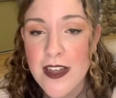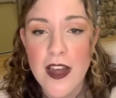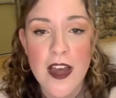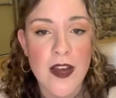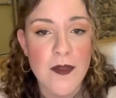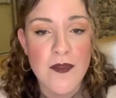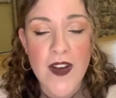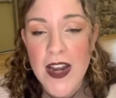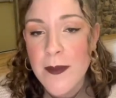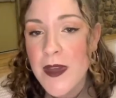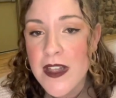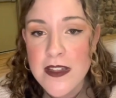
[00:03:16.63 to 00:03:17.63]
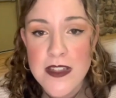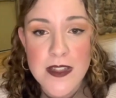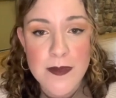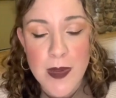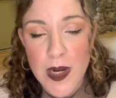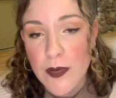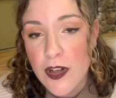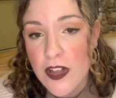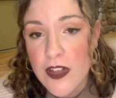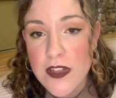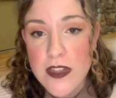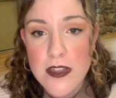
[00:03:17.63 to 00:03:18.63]
vitamins,
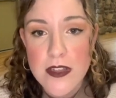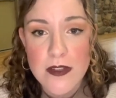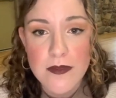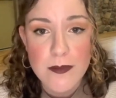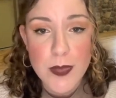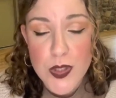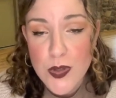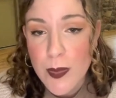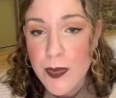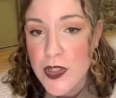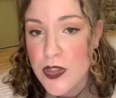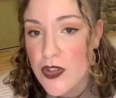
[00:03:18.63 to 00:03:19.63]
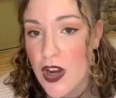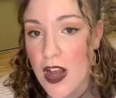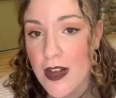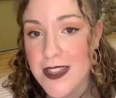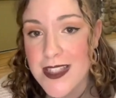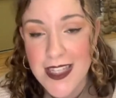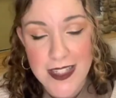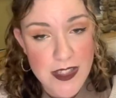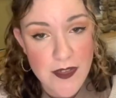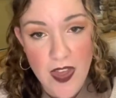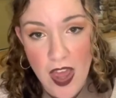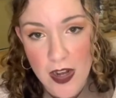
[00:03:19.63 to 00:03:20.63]
minerals, prescription drugs, things
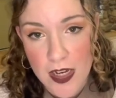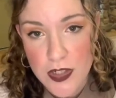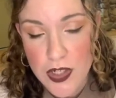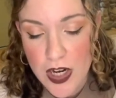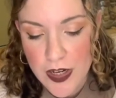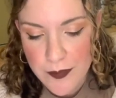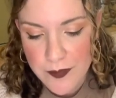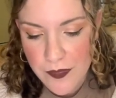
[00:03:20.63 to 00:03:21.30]
of that nature.